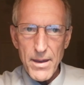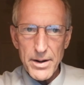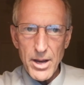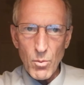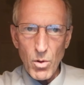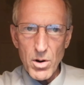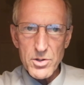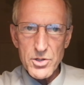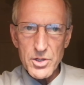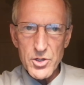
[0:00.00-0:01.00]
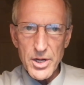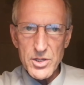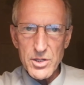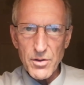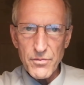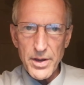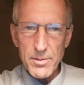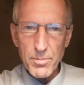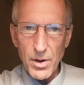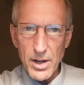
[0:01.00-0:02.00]
Now, Warren suggested the
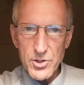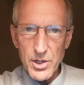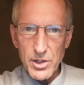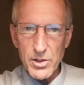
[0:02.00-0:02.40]
Fed project